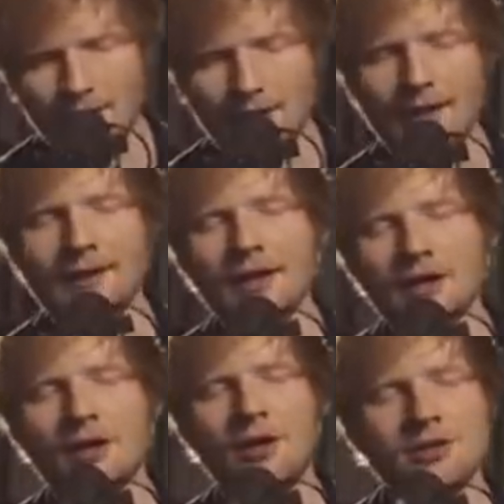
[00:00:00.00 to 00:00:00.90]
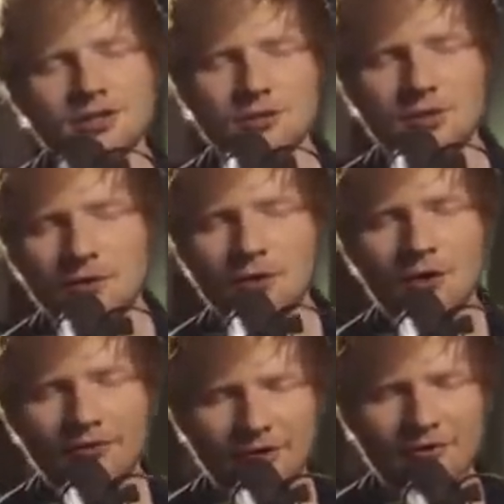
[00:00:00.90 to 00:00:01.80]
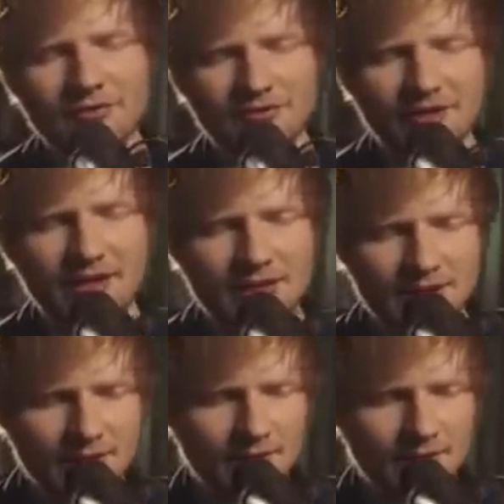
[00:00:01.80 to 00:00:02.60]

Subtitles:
and I can't sweep you off of your feet.